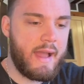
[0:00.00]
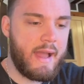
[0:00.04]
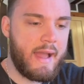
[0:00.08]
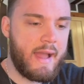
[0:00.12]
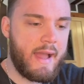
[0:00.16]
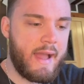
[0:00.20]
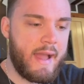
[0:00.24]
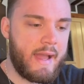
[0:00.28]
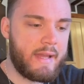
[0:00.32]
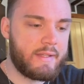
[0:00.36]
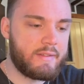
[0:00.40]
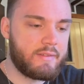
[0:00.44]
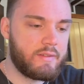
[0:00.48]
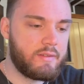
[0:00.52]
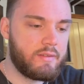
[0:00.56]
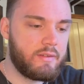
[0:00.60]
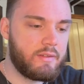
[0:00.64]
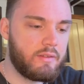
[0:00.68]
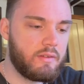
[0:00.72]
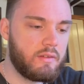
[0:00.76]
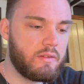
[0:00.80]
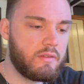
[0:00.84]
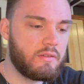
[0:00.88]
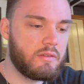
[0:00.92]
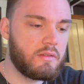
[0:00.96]
And
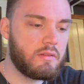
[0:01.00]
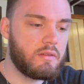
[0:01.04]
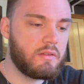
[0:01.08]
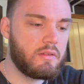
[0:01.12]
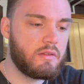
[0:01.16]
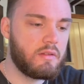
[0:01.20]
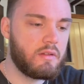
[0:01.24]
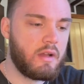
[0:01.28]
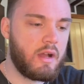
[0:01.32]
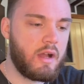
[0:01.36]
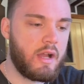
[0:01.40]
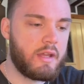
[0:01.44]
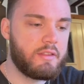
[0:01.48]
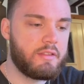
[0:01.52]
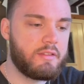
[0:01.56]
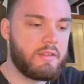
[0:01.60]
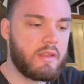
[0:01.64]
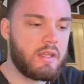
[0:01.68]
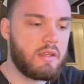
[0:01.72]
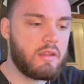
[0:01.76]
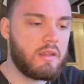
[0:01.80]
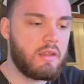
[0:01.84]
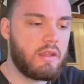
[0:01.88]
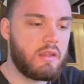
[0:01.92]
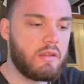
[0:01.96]
I
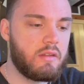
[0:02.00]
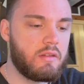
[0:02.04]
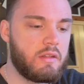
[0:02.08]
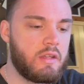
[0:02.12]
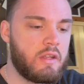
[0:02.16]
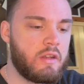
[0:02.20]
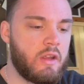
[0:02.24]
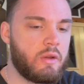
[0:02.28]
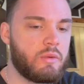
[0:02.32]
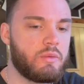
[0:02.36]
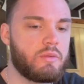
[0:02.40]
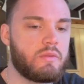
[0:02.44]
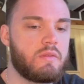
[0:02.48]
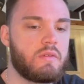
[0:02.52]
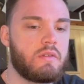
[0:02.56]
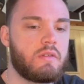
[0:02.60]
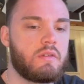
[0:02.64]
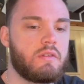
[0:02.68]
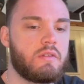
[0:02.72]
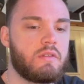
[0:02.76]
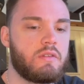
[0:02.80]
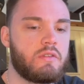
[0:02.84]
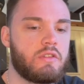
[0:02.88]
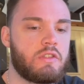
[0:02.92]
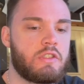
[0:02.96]
think,
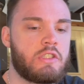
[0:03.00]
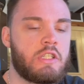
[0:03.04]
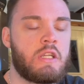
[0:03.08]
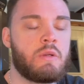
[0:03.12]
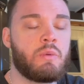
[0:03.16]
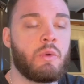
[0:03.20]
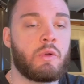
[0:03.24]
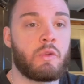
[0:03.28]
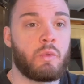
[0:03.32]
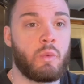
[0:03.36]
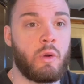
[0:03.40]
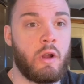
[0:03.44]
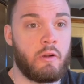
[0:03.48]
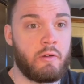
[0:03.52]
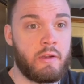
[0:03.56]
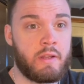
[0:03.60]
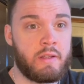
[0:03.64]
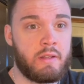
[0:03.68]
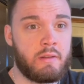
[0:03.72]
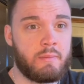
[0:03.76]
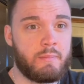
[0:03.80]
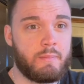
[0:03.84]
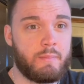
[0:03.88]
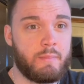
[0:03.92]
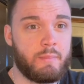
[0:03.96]
she was worried
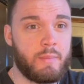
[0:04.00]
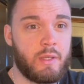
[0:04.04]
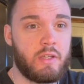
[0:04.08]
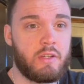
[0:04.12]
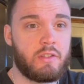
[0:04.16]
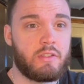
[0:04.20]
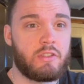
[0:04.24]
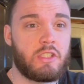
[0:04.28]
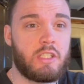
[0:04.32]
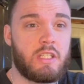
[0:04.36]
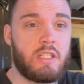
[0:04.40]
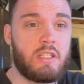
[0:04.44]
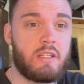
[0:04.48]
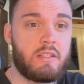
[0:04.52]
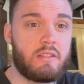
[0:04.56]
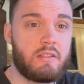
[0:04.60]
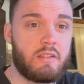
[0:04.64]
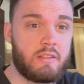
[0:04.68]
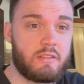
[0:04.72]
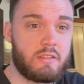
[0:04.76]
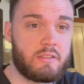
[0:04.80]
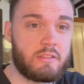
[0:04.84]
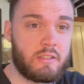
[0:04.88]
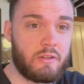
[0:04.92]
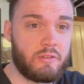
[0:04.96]
because she didn't
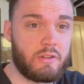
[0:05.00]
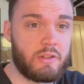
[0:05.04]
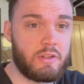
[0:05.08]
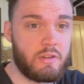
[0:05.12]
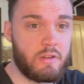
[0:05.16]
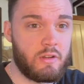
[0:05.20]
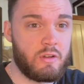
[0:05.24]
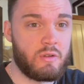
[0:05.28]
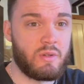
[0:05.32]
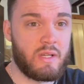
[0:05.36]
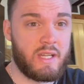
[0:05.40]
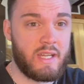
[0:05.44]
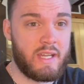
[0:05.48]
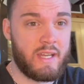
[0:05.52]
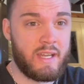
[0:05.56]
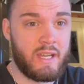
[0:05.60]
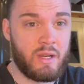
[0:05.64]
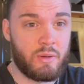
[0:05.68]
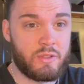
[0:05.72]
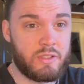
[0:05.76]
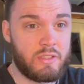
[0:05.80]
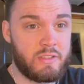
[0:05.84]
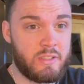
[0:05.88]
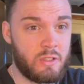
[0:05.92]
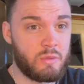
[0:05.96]
necessarily know how
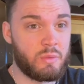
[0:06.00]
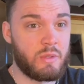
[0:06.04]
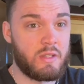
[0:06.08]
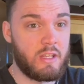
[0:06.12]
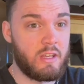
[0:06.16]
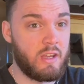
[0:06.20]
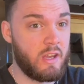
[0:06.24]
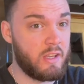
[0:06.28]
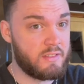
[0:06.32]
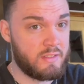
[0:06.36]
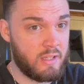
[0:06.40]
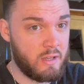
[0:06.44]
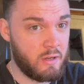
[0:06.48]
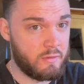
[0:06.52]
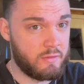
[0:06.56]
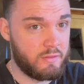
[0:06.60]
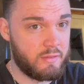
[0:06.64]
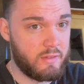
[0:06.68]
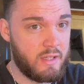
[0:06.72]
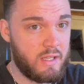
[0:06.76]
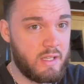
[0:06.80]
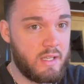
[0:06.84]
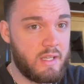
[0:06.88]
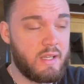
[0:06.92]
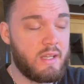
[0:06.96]
to deal with it herself.
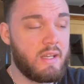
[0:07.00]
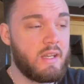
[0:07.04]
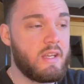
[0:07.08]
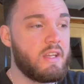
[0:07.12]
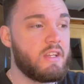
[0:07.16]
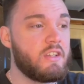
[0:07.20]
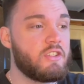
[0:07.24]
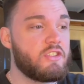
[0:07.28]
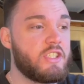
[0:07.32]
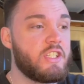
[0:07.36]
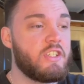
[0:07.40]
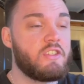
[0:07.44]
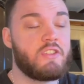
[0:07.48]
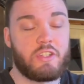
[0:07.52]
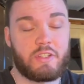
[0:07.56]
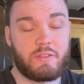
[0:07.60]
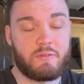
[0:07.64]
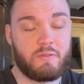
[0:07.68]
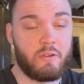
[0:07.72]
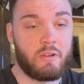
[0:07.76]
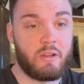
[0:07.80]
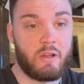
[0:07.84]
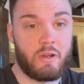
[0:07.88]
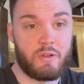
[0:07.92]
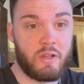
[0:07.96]
She just
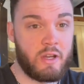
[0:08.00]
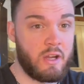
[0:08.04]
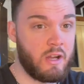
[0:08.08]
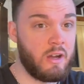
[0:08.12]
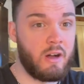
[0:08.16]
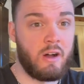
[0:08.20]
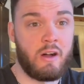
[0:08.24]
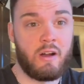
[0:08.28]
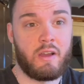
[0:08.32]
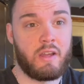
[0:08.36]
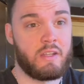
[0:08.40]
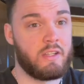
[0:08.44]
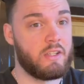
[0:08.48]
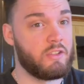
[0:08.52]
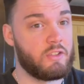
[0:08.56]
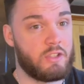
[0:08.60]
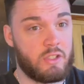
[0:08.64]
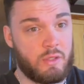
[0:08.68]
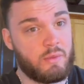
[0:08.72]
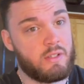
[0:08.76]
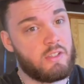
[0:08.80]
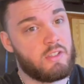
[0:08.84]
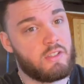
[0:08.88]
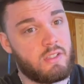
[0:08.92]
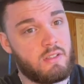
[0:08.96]
followed her heart and
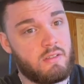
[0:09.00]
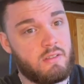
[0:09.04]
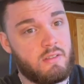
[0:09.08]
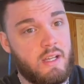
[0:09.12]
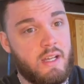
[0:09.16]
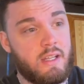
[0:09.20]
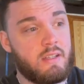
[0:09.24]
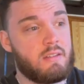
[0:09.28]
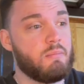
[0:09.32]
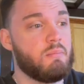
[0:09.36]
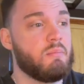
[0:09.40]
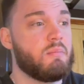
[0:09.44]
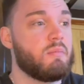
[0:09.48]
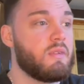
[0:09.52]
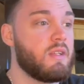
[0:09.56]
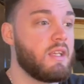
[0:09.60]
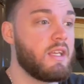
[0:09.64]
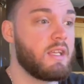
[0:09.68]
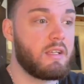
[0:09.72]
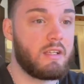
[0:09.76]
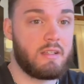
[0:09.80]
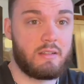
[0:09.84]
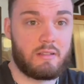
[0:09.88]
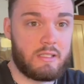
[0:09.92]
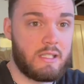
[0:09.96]
intuition, and
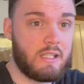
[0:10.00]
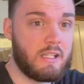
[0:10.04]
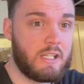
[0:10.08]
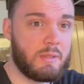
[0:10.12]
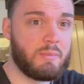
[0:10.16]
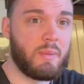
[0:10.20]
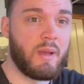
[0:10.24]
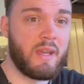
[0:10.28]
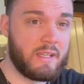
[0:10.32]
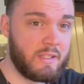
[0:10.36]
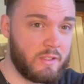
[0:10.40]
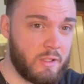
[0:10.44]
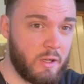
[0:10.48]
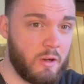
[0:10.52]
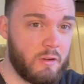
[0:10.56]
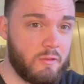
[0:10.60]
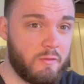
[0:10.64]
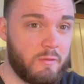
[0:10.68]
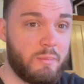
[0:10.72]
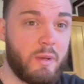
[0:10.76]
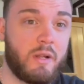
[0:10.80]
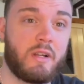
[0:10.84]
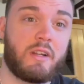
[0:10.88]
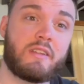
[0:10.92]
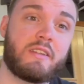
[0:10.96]
it clearly paid
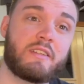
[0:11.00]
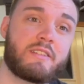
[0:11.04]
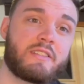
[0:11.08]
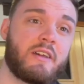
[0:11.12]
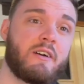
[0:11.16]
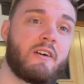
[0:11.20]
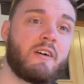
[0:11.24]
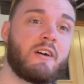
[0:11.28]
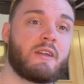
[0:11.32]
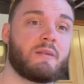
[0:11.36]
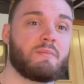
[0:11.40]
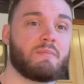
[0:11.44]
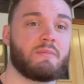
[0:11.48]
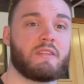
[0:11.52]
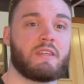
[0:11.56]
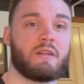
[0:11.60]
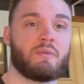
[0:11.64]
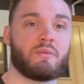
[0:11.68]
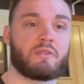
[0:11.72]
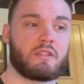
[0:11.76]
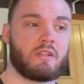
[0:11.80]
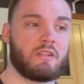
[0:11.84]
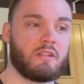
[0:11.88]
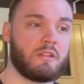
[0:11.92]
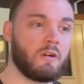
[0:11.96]
off. But at the time, there
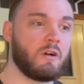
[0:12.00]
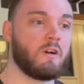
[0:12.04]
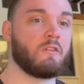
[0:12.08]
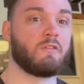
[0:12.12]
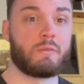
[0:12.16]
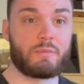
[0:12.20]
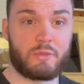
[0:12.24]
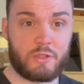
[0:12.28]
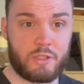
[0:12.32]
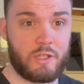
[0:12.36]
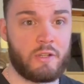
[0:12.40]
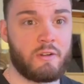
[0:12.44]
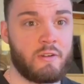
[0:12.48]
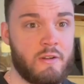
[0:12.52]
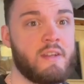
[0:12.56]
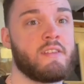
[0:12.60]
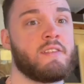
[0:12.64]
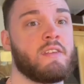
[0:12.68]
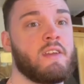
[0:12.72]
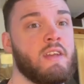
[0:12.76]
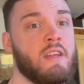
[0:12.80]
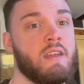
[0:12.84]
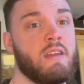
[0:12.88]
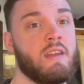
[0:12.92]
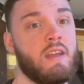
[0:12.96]
was a lot of
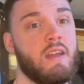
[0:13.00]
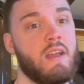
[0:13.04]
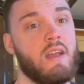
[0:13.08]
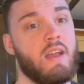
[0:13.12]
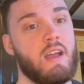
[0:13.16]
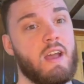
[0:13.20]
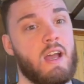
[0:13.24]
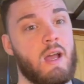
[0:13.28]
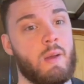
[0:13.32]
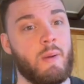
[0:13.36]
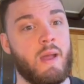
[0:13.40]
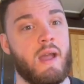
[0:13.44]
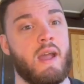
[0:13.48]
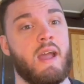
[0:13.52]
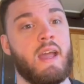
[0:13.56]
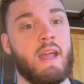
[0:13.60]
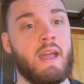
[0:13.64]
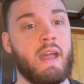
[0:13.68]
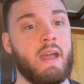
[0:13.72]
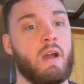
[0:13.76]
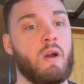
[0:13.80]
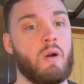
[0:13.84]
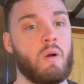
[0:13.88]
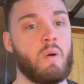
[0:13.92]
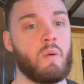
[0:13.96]
obscurity about
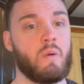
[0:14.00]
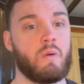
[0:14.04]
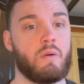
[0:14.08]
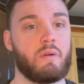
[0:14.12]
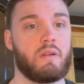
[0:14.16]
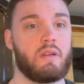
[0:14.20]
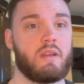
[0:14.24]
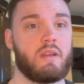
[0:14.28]
how